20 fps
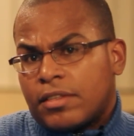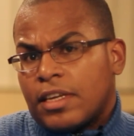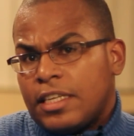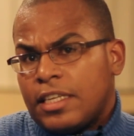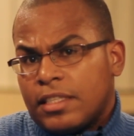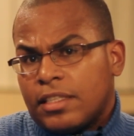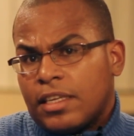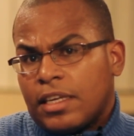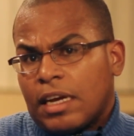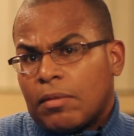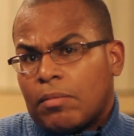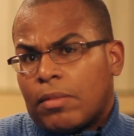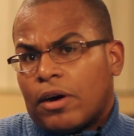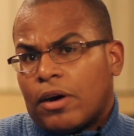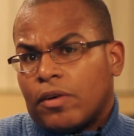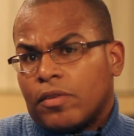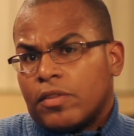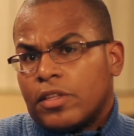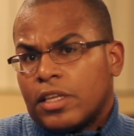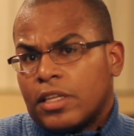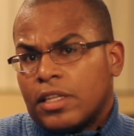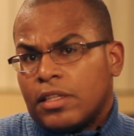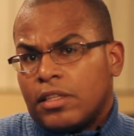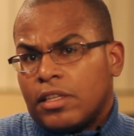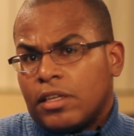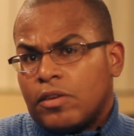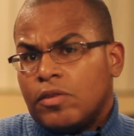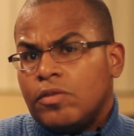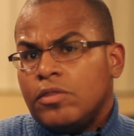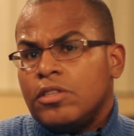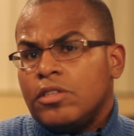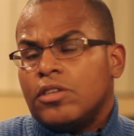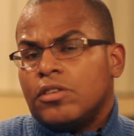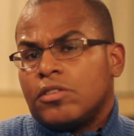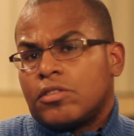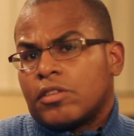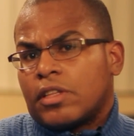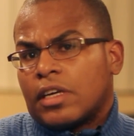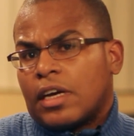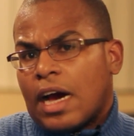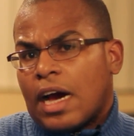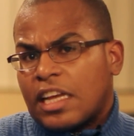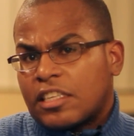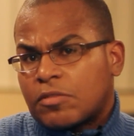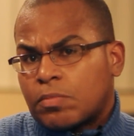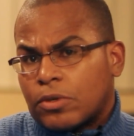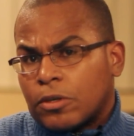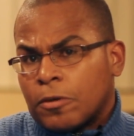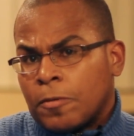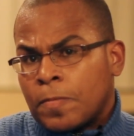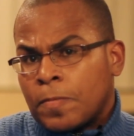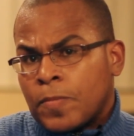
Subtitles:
telling them about the good news of the gospel.